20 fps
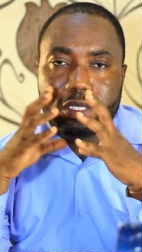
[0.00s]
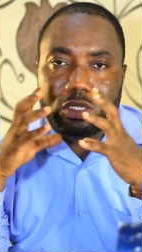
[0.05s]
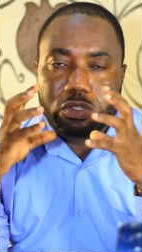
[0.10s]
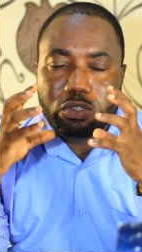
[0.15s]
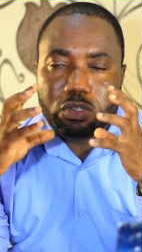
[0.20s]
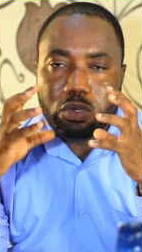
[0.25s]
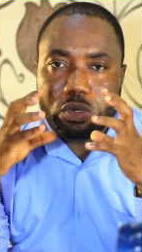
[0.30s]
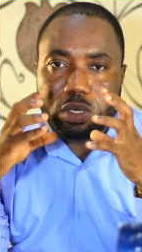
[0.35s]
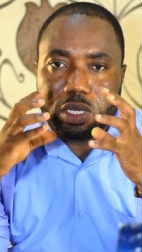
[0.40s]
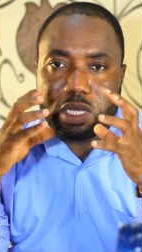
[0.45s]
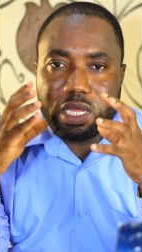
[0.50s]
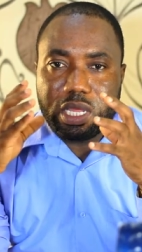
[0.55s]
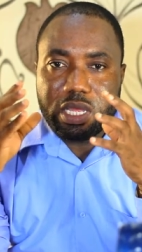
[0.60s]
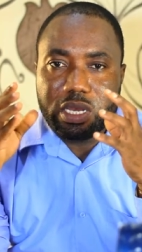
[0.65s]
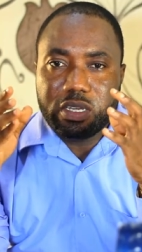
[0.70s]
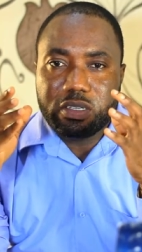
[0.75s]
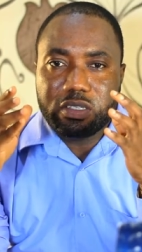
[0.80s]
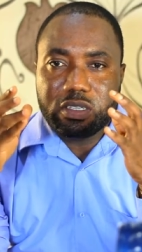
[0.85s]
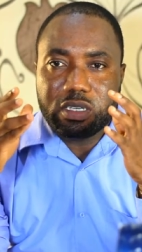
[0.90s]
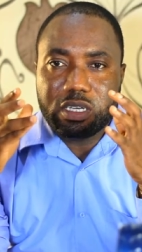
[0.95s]
So
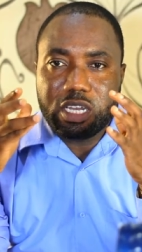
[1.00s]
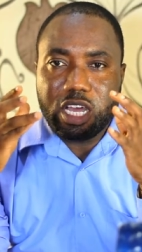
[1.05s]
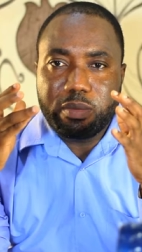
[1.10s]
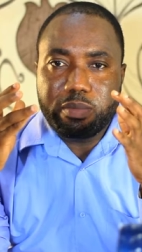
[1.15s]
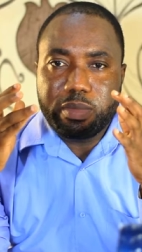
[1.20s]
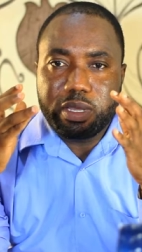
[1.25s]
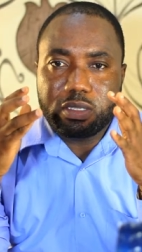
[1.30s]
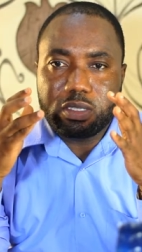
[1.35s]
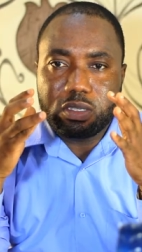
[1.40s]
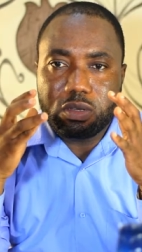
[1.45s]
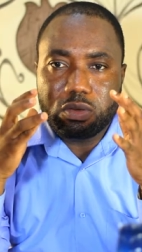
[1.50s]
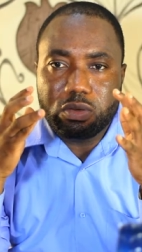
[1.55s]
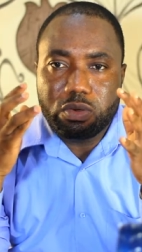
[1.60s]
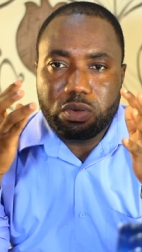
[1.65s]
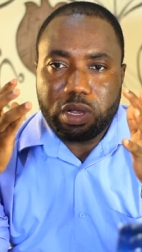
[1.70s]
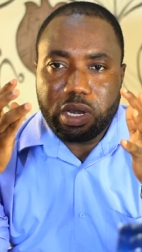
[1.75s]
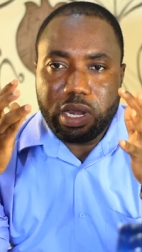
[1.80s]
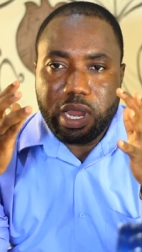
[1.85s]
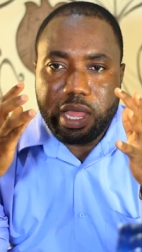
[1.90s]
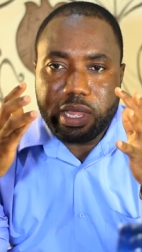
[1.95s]
anything that makes it
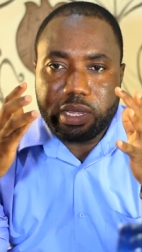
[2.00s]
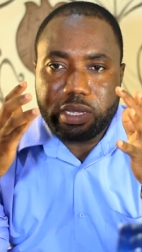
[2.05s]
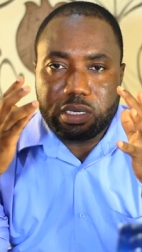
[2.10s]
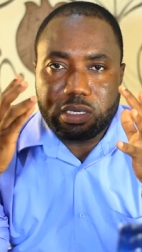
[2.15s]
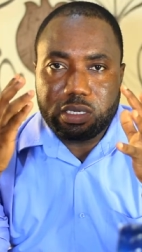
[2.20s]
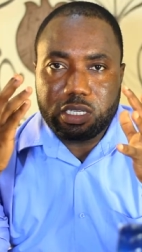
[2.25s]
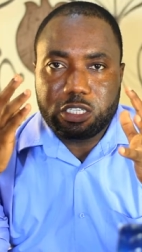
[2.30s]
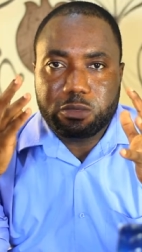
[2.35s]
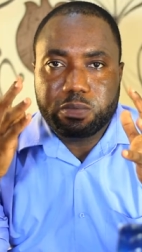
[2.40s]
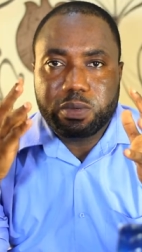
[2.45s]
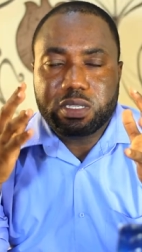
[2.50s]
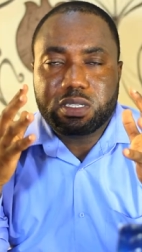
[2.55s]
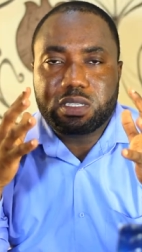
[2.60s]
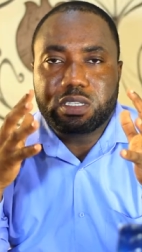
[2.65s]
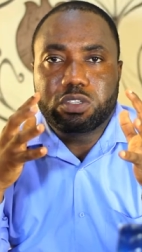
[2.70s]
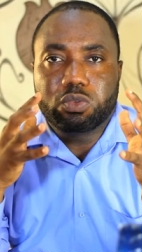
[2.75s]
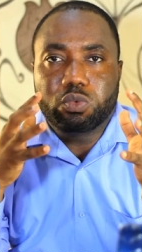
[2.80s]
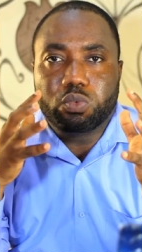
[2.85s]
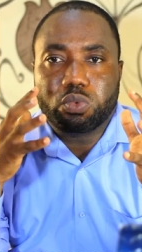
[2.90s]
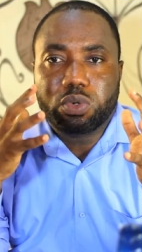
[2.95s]
look like this person
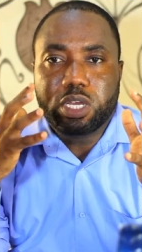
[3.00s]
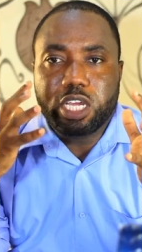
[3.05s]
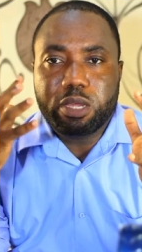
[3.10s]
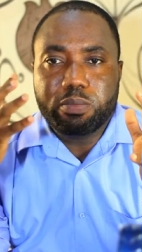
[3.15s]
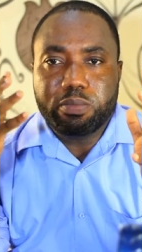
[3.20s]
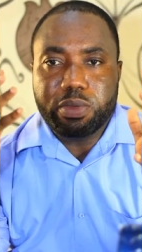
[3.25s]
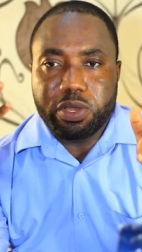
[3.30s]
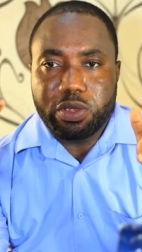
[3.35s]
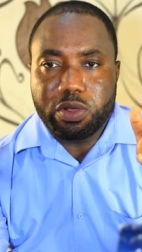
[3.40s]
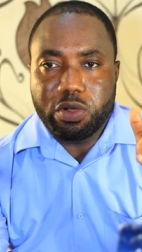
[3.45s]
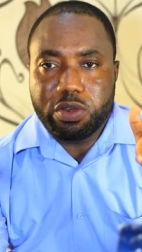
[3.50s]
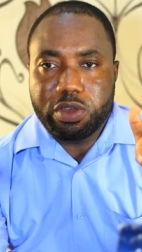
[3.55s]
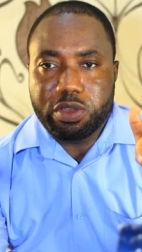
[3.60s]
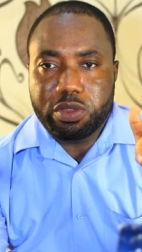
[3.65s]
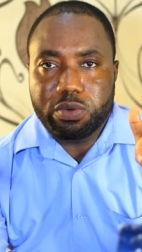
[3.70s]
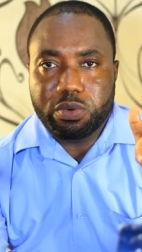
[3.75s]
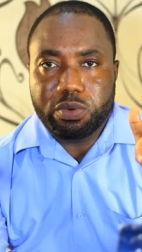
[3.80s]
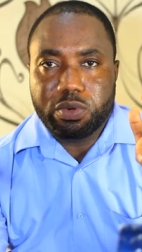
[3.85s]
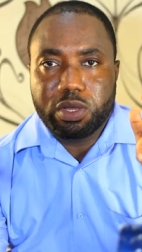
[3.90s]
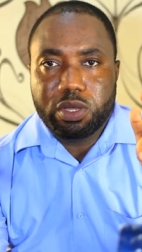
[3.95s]
is way beyond
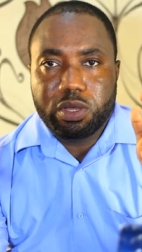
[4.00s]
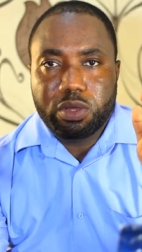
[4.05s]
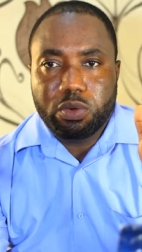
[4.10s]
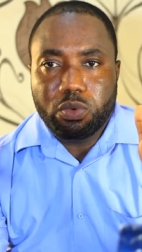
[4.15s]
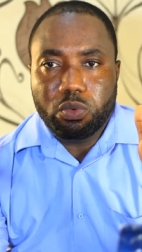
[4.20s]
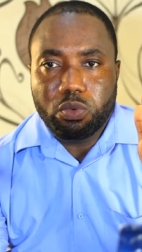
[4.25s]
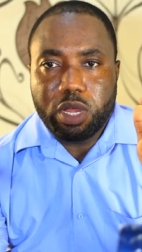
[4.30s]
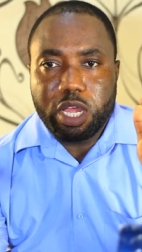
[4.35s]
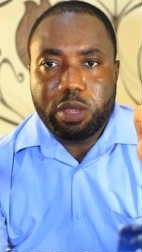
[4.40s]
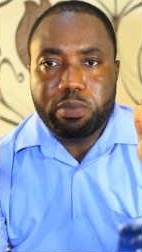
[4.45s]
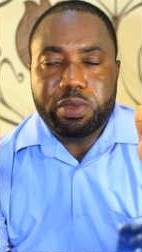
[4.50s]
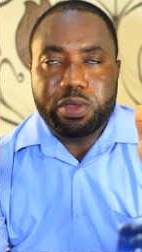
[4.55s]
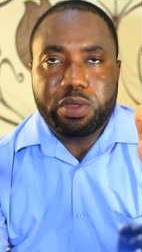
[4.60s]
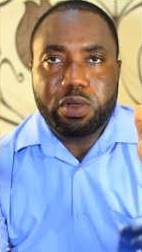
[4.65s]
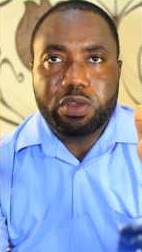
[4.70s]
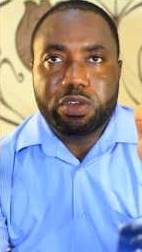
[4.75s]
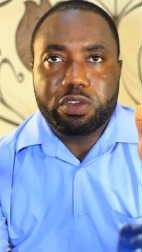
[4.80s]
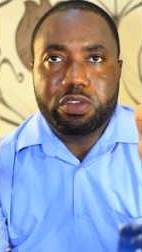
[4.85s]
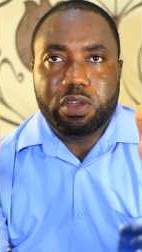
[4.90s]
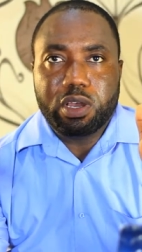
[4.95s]
you, way
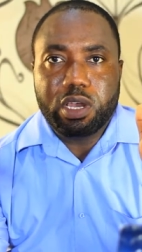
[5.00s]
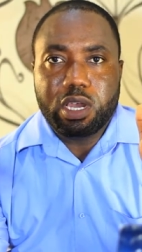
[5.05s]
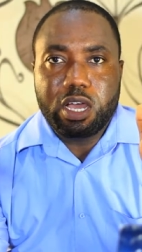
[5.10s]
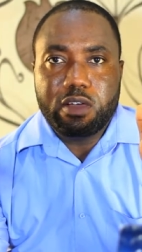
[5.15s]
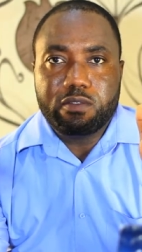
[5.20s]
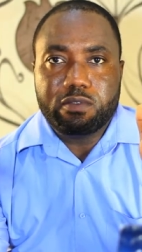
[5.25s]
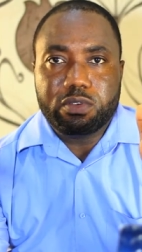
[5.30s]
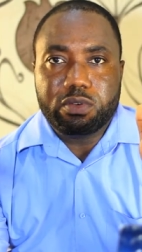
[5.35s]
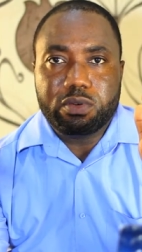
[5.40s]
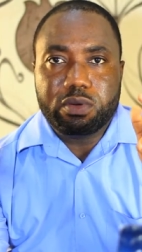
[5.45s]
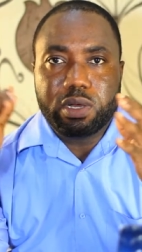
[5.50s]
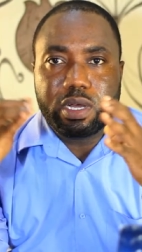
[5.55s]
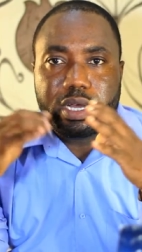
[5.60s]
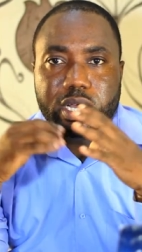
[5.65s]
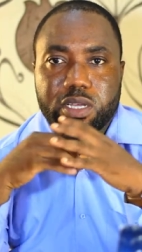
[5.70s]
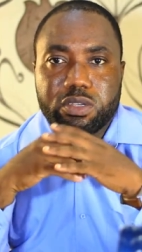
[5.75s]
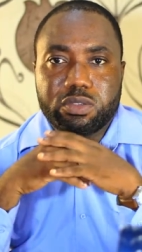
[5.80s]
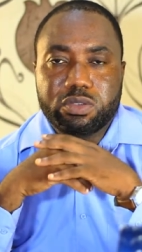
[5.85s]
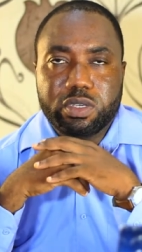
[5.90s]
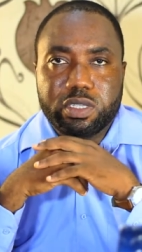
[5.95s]
beyond your level,
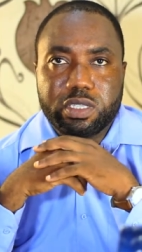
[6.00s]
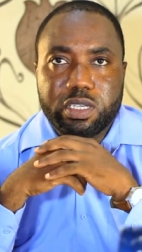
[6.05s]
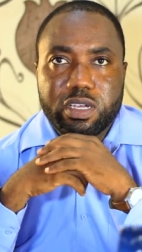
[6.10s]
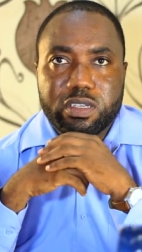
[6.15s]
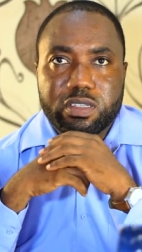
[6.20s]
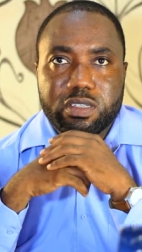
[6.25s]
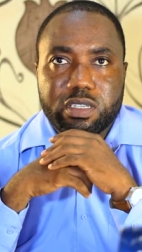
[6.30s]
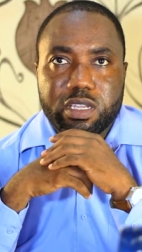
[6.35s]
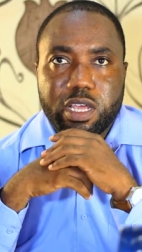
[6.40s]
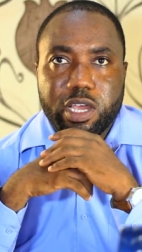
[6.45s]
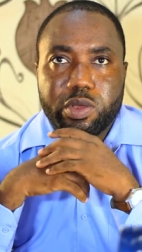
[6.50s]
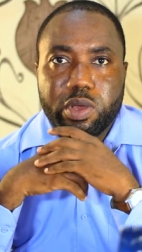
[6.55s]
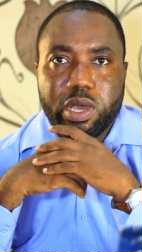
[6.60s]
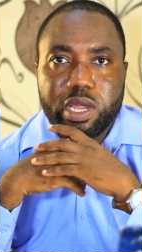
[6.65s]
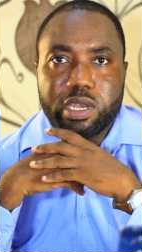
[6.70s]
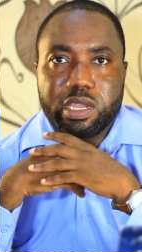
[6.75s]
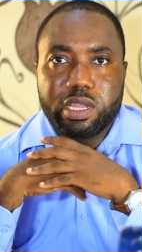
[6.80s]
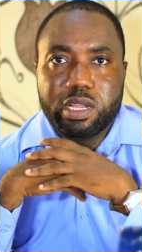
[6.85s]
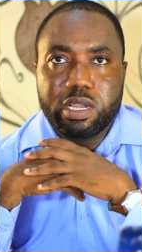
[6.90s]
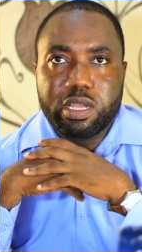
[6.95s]
can suggest that you are
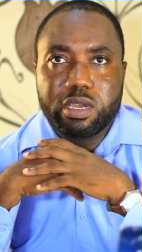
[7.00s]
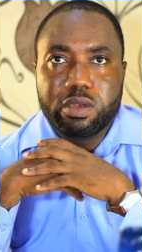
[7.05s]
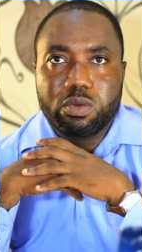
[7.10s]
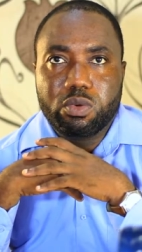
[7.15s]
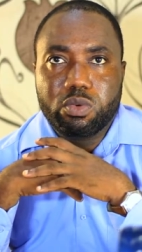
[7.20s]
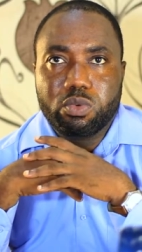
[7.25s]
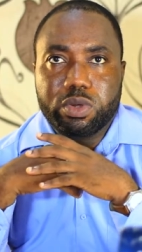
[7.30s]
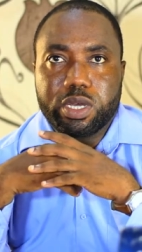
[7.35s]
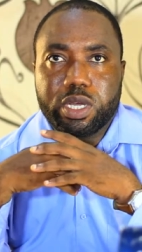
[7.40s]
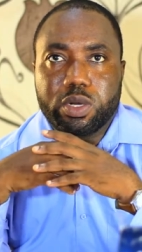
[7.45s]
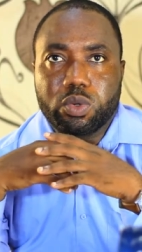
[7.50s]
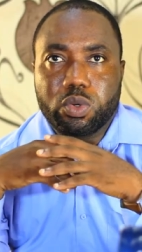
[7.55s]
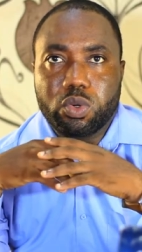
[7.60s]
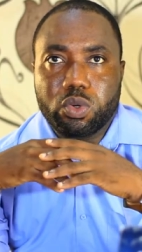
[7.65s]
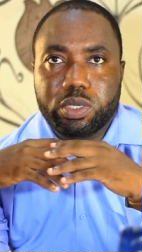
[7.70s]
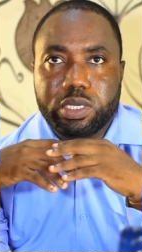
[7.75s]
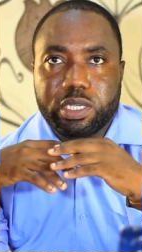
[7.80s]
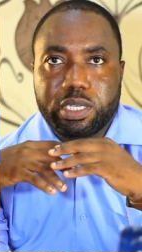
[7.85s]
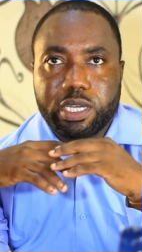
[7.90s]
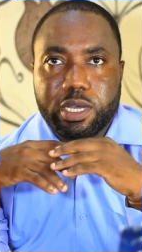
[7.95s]
dealing with a
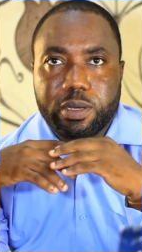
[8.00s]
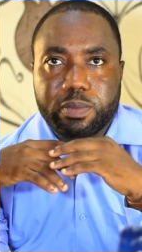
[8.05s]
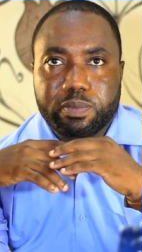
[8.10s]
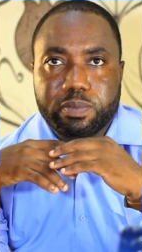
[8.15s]
gold digger.